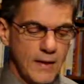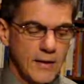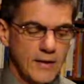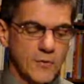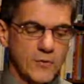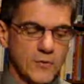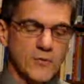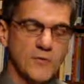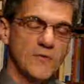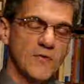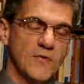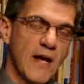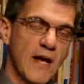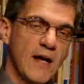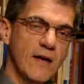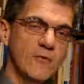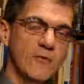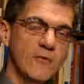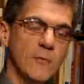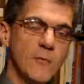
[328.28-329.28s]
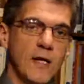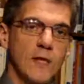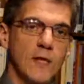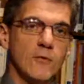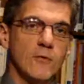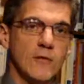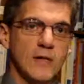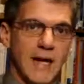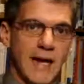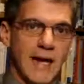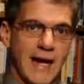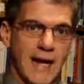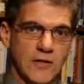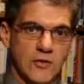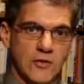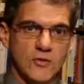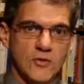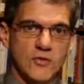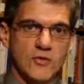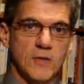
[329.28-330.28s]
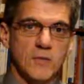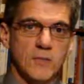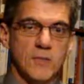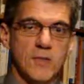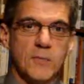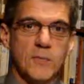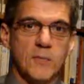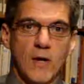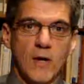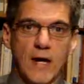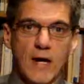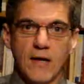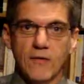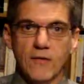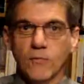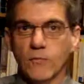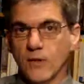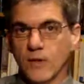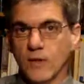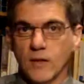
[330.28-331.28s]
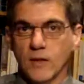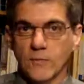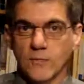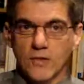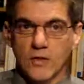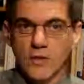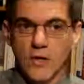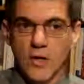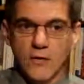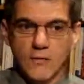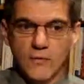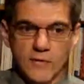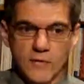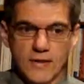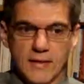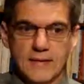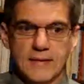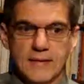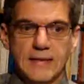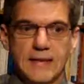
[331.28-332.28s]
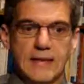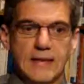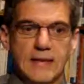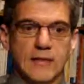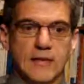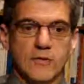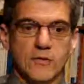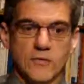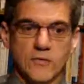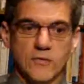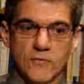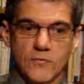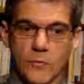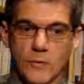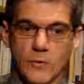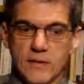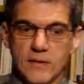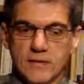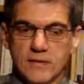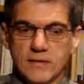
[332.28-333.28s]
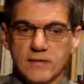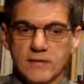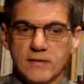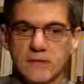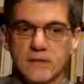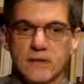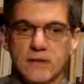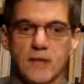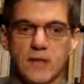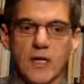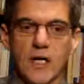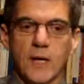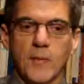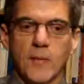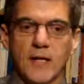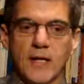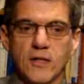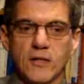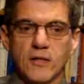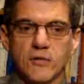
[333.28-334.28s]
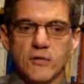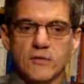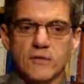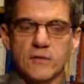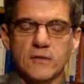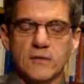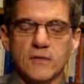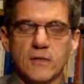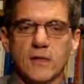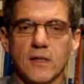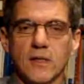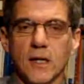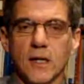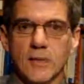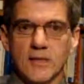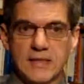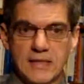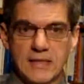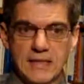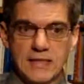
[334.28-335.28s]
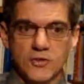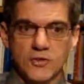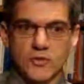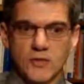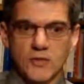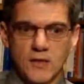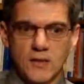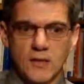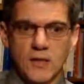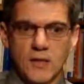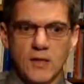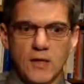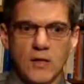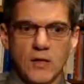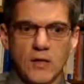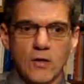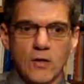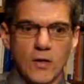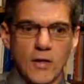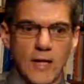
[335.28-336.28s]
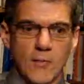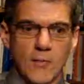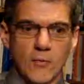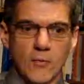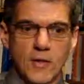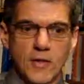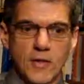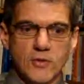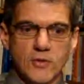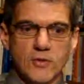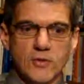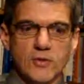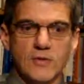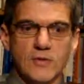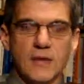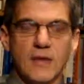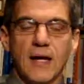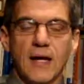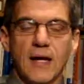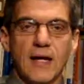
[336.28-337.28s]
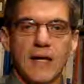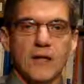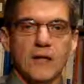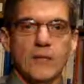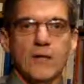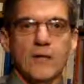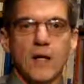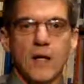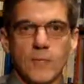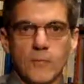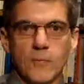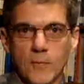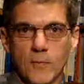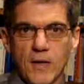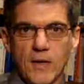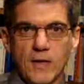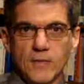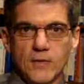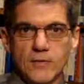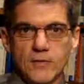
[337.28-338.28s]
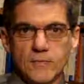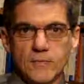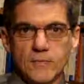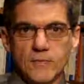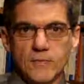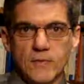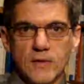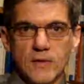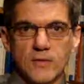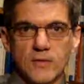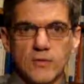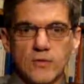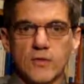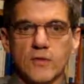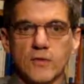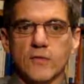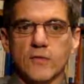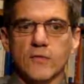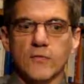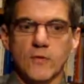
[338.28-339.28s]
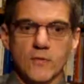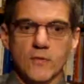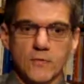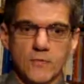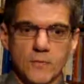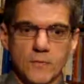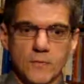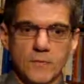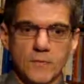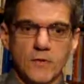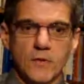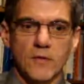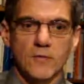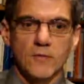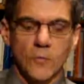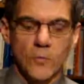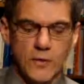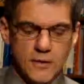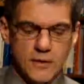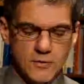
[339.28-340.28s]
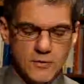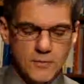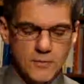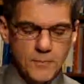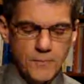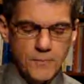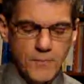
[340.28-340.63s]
There's 5 main reactions that people have when it comes to conflict. There's avoidance, accommodation, competition, collaboration, and compromise. Let's look at the first one, avoidance.